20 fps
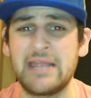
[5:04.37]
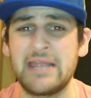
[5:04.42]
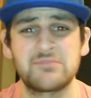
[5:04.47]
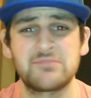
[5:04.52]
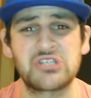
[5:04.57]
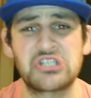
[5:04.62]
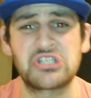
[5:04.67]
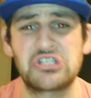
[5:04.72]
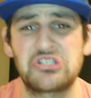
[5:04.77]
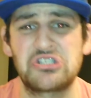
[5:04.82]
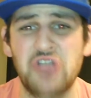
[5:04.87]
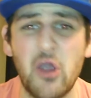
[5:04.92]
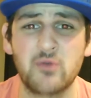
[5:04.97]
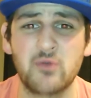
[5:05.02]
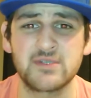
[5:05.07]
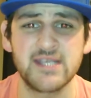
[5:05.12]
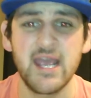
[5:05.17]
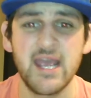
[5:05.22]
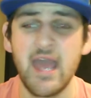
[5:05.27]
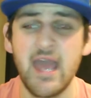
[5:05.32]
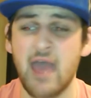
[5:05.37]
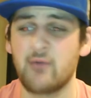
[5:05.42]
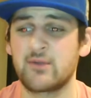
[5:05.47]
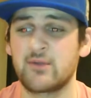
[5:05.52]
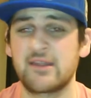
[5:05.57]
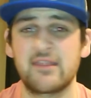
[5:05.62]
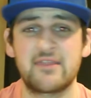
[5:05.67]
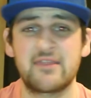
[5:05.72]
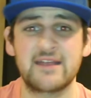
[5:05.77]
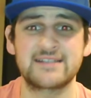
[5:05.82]
I am stoked. And
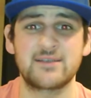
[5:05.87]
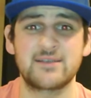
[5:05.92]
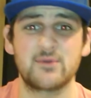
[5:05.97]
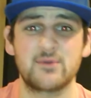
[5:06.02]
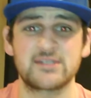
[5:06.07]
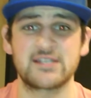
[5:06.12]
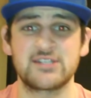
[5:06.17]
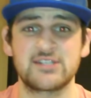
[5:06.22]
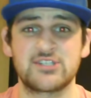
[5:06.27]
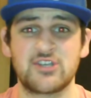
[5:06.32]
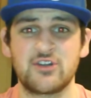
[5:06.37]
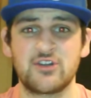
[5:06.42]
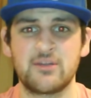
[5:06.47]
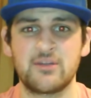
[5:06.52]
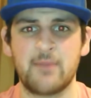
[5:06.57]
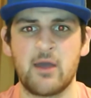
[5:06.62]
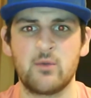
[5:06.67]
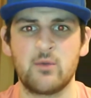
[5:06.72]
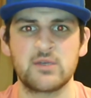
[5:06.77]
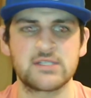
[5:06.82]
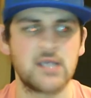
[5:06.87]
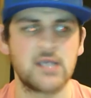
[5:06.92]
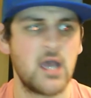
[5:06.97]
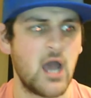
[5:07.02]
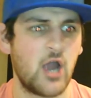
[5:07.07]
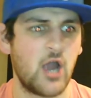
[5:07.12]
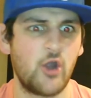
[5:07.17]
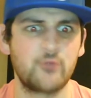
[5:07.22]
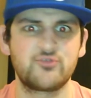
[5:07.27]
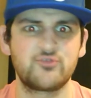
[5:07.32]
one of the things I was concerned about was
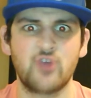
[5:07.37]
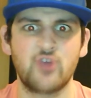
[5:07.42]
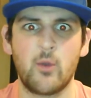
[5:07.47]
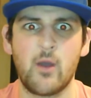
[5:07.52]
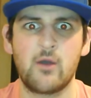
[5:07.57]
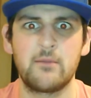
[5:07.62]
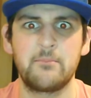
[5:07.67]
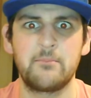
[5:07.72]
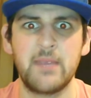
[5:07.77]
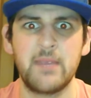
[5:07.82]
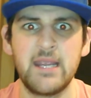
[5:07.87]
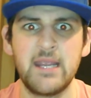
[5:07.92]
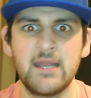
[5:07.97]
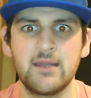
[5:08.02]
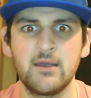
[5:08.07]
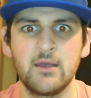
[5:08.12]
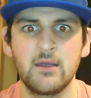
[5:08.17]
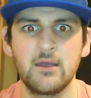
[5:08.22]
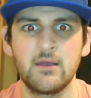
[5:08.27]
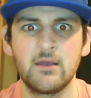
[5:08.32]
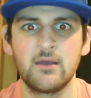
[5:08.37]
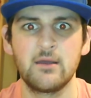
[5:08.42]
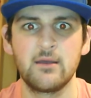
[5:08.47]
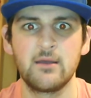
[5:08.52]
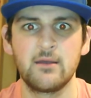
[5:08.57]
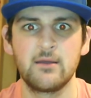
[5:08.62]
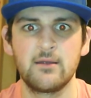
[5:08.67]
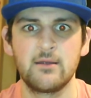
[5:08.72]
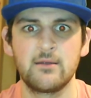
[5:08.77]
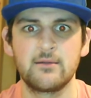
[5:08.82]
I hope Joel Embiid
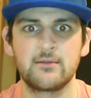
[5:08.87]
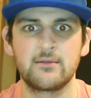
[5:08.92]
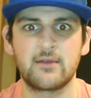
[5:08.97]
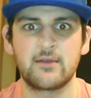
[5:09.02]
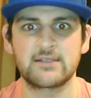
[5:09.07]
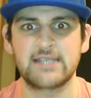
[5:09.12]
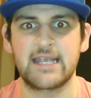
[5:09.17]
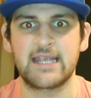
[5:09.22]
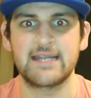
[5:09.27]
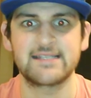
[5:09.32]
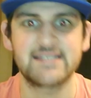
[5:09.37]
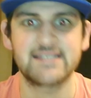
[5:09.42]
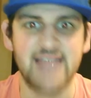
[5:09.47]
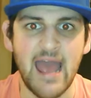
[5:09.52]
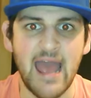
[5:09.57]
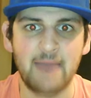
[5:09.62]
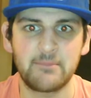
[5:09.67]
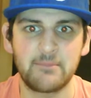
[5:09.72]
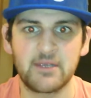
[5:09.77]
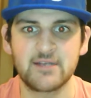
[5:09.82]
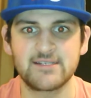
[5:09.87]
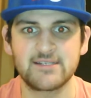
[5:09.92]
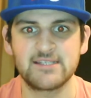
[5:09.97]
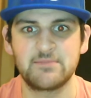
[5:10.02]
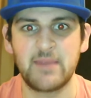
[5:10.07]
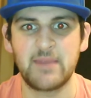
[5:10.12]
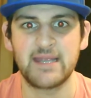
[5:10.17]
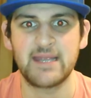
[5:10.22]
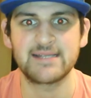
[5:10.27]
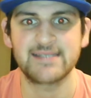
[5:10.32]
doesn't get sat because
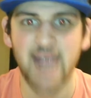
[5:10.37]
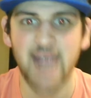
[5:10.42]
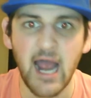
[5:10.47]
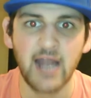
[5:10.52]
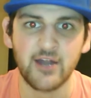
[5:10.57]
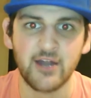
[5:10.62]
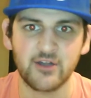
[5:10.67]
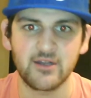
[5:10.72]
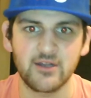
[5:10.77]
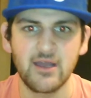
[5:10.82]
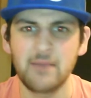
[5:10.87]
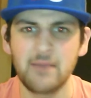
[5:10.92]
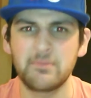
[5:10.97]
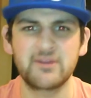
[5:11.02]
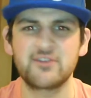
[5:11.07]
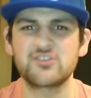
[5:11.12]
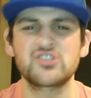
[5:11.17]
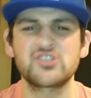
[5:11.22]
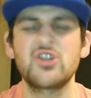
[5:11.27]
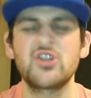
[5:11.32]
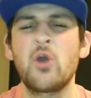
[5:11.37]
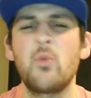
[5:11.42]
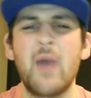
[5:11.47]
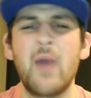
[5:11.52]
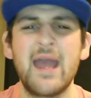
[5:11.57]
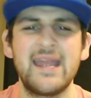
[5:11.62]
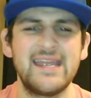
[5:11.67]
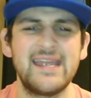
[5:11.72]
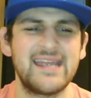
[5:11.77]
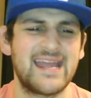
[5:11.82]
he's being tired. But there's no
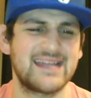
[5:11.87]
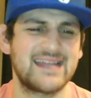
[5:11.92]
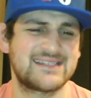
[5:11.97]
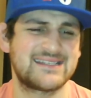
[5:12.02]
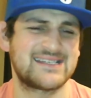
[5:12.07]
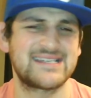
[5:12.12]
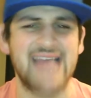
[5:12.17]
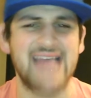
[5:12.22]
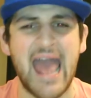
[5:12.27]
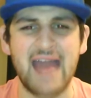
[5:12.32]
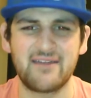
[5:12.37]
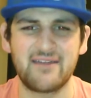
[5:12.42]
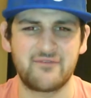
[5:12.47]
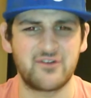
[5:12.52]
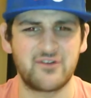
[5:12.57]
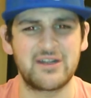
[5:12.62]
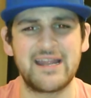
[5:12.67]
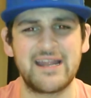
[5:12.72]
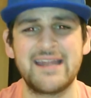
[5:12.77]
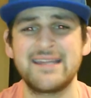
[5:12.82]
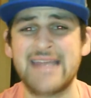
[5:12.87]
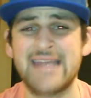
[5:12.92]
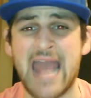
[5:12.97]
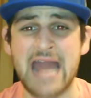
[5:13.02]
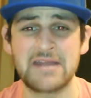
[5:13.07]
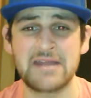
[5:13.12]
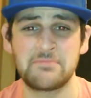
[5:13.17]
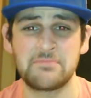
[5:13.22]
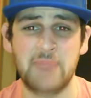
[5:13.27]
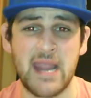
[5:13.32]
way he gets sat for an
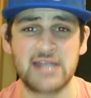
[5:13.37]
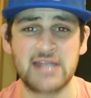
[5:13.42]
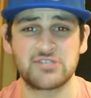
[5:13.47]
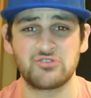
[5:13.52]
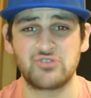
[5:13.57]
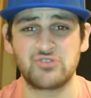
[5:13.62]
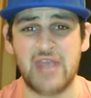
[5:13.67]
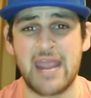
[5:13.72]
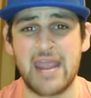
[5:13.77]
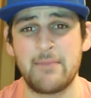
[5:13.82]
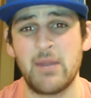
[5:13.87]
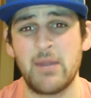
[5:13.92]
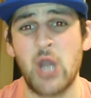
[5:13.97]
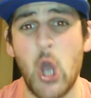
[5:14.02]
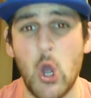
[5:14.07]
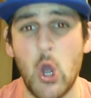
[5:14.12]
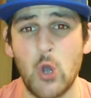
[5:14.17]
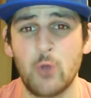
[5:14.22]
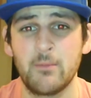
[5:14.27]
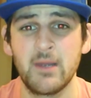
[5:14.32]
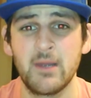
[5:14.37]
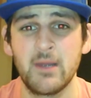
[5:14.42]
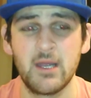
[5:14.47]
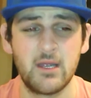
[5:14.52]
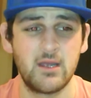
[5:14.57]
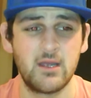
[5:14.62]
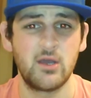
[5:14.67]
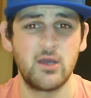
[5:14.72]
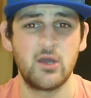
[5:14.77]
Indiana Pacers game at home